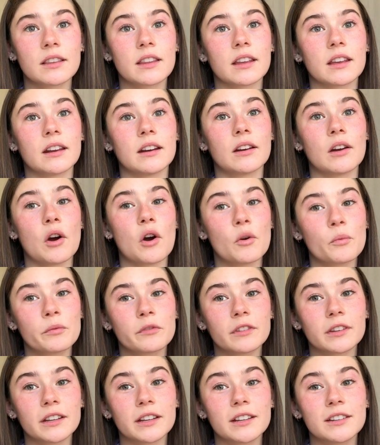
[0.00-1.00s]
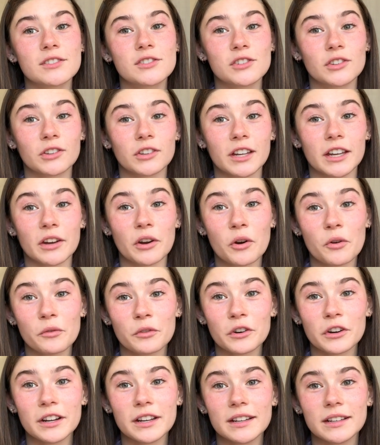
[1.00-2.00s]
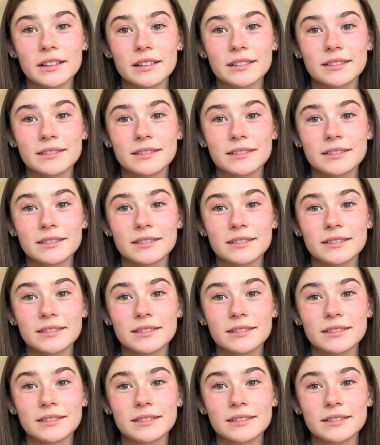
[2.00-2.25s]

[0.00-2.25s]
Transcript: then hopefully she'll get over it.